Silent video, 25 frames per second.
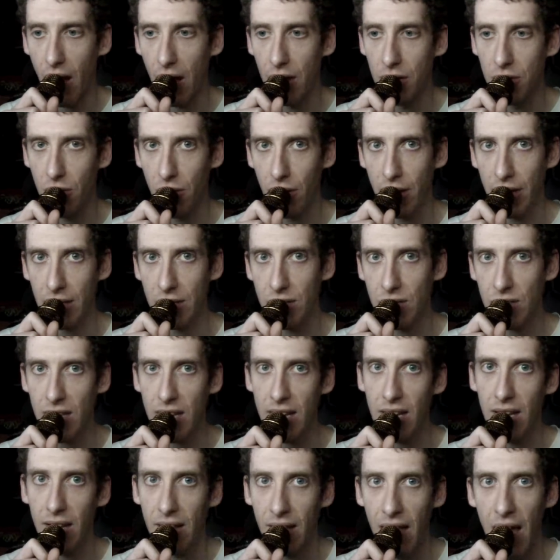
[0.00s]
during its
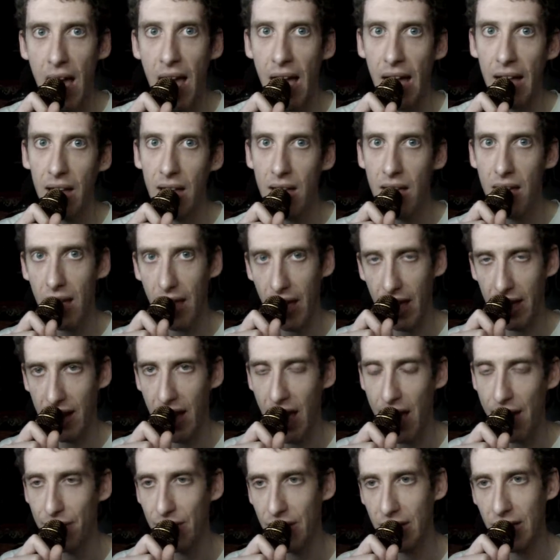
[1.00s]
TLI and
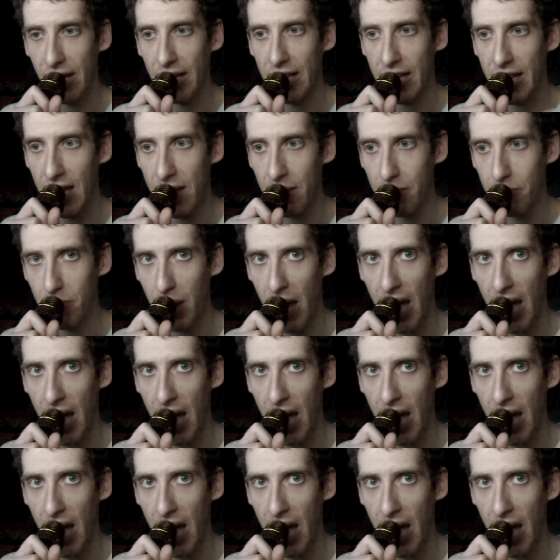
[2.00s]
having to get